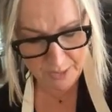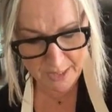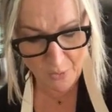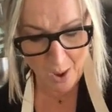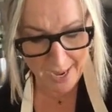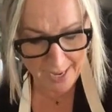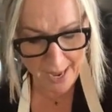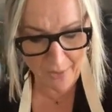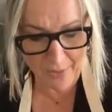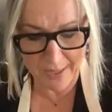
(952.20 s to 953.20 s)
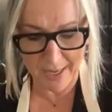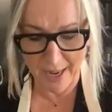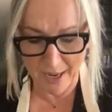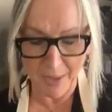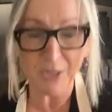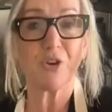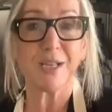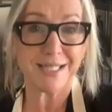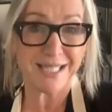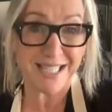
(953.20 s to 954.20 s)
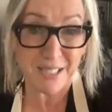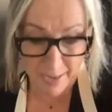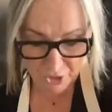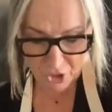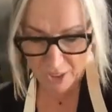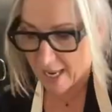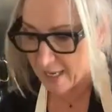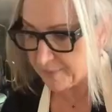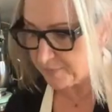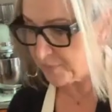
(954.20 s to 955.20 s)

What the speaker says: the whisk away now and get out my trusty spatula.